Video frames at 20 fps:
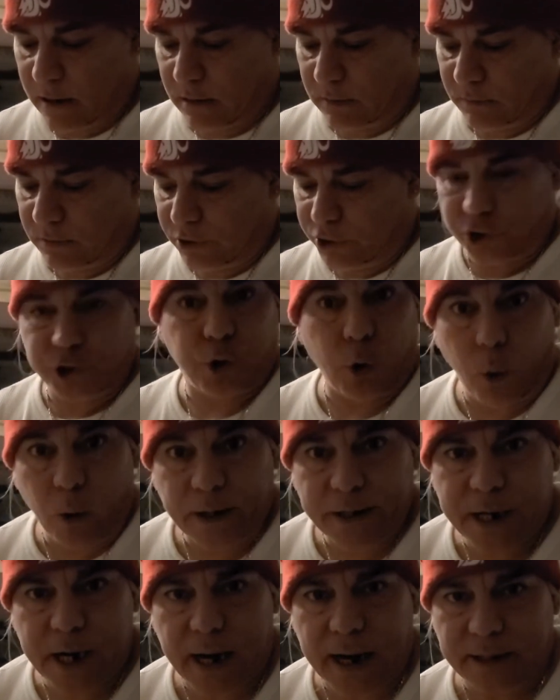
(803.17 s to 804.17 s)

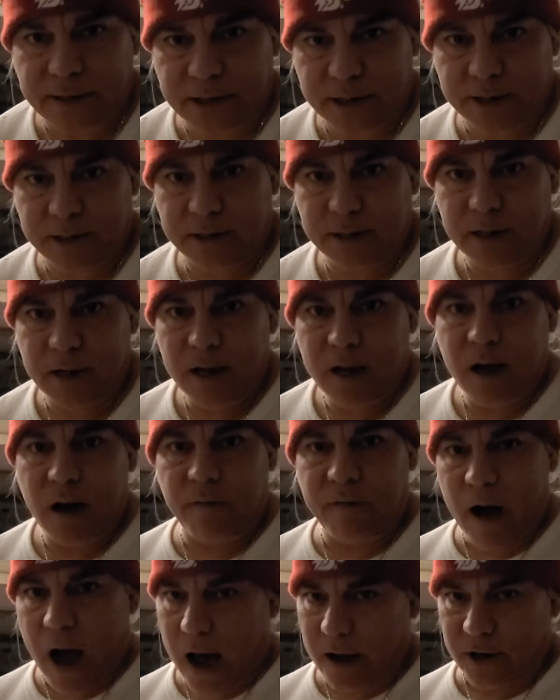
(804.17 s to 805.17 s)
shortcuts of
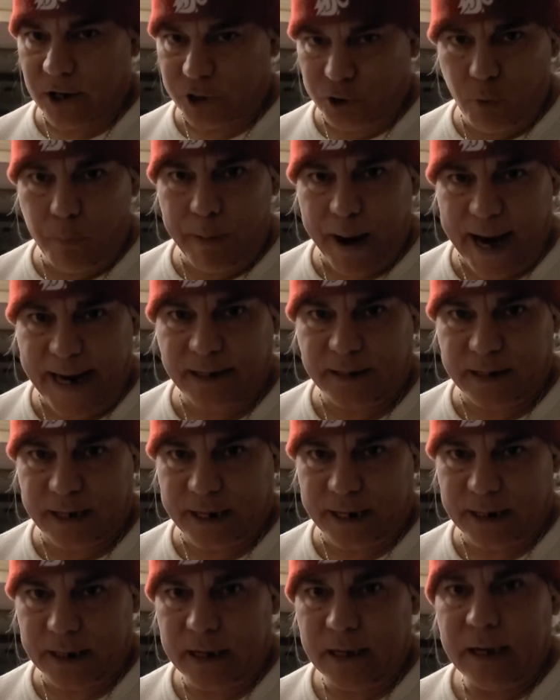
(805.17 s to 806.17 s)
how to do
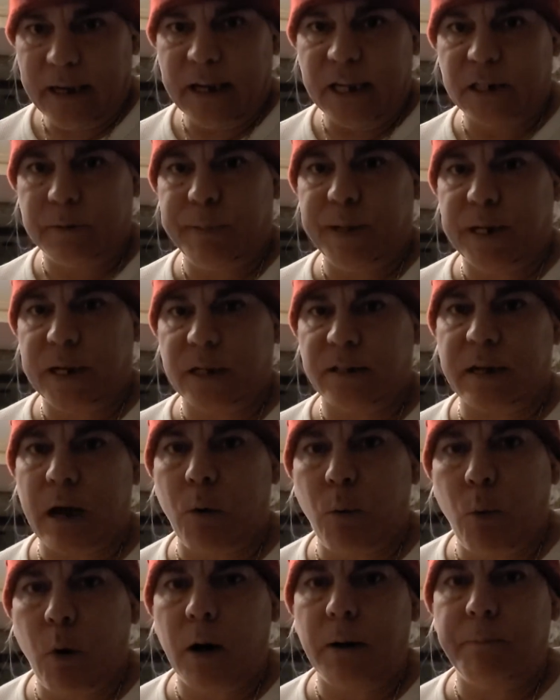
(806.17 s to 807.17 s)
painting, it's because I
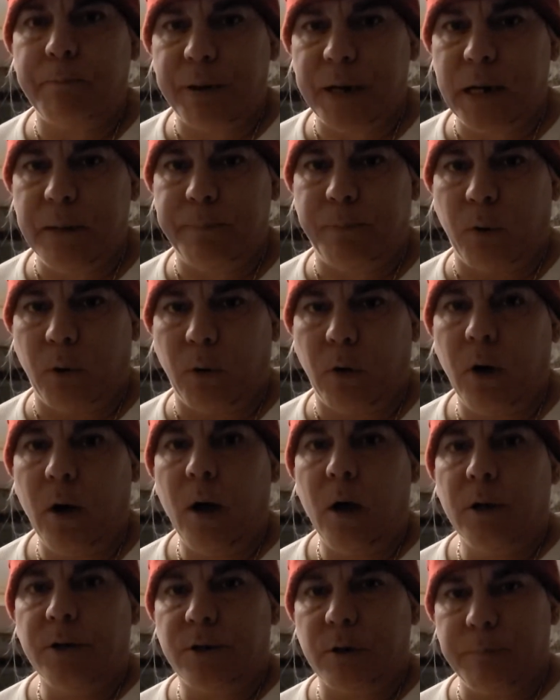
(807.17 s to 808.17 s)
want people
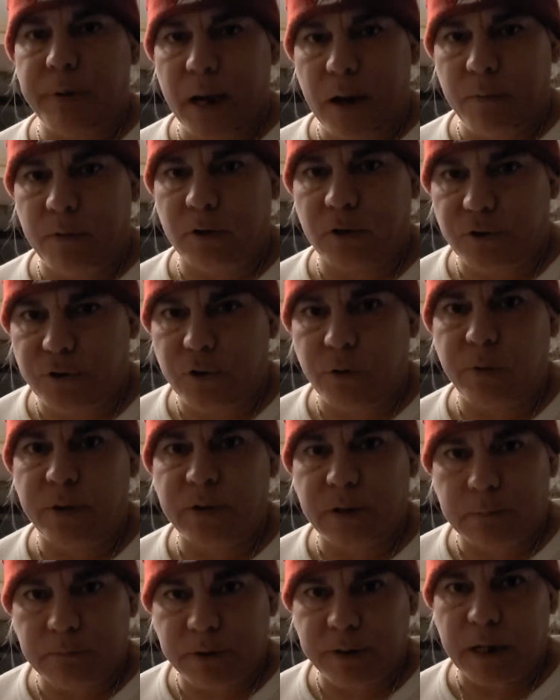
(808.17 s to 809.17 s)
to be able to do it
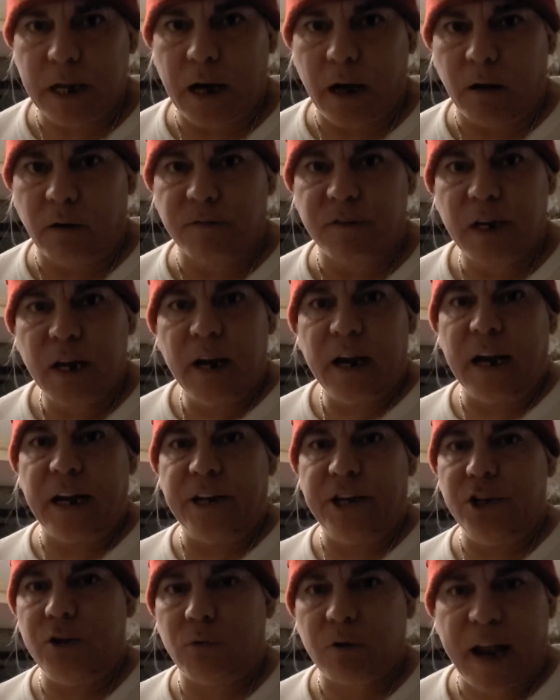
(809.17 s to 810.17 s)
themselves, and
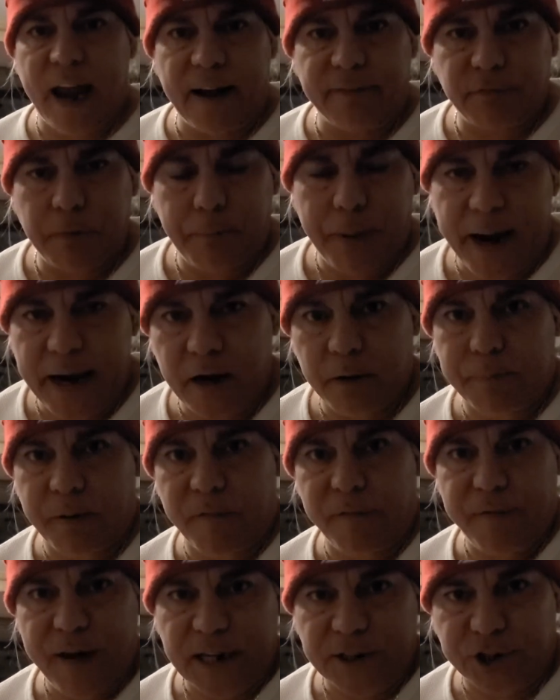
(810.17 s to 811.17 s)
you don't have to pay a
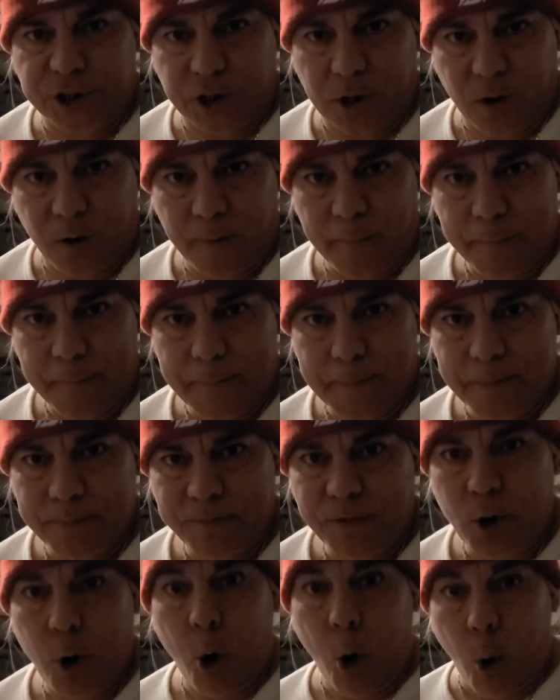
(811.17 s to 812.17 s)
professional.
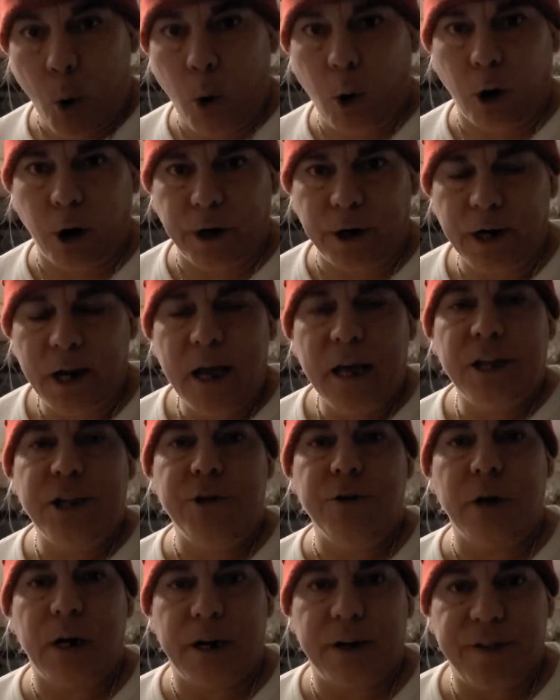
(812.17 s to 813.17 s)
Or
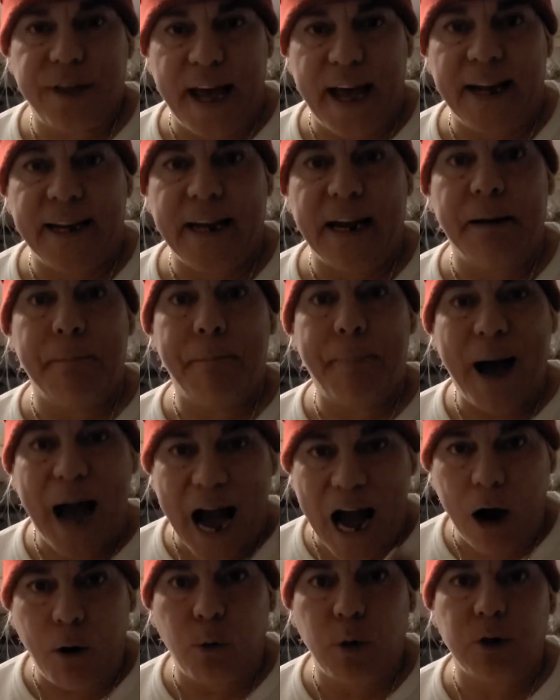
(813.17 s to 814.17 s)
you are then
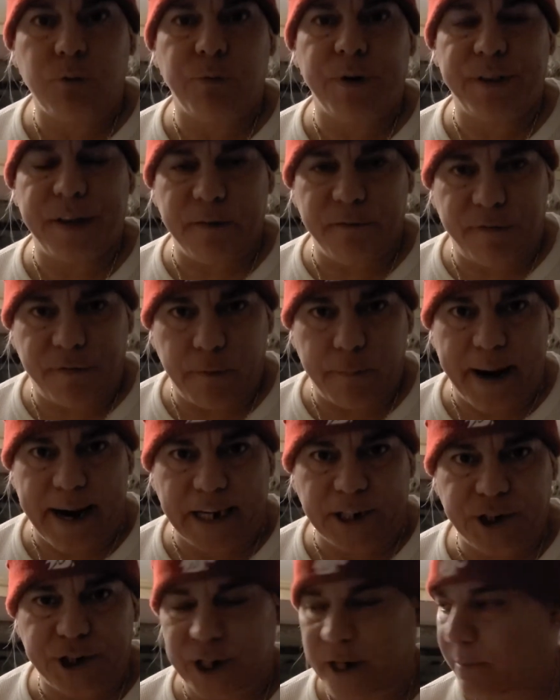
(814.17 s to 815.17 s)
empowered with
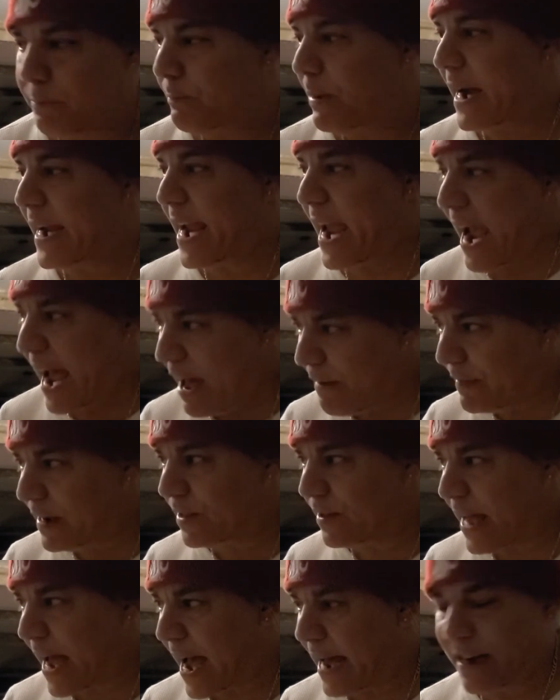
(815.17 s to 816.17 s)
information by having
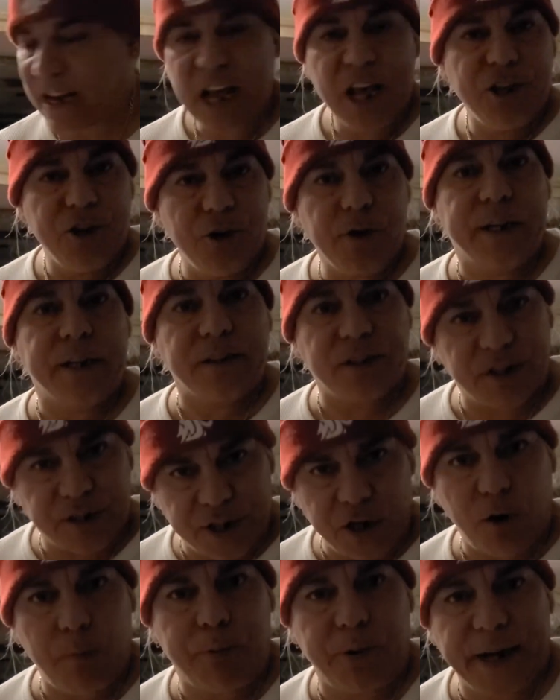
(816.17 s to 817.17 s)
that. You can
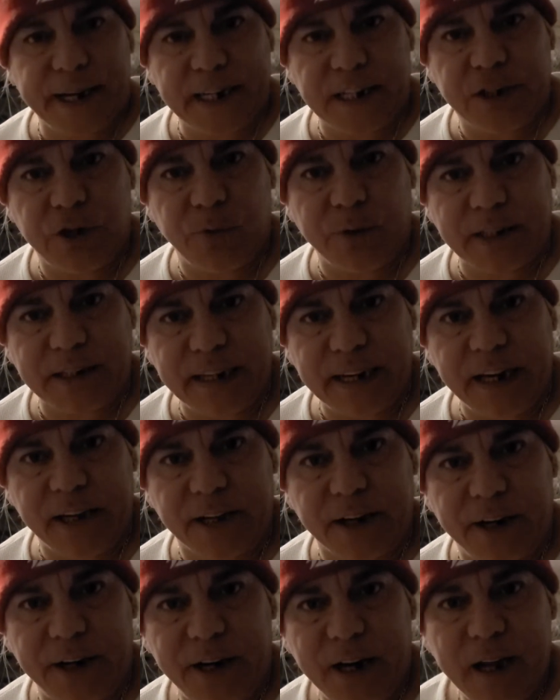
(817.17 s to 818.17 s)
still bring it to a
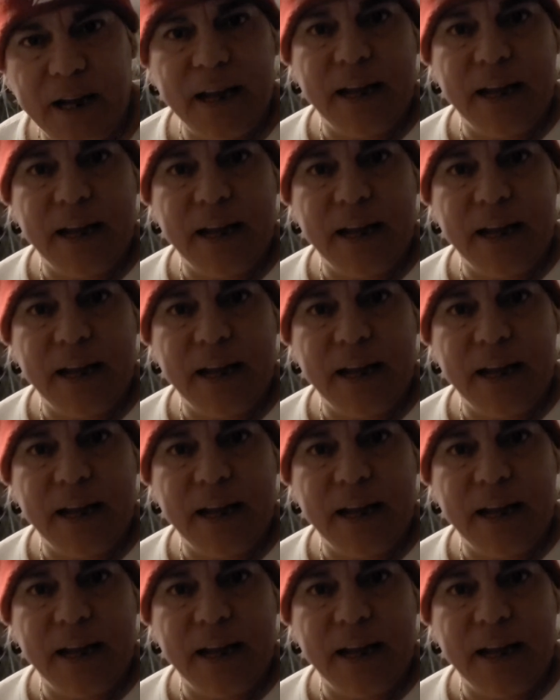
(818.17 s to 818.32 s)
dealer.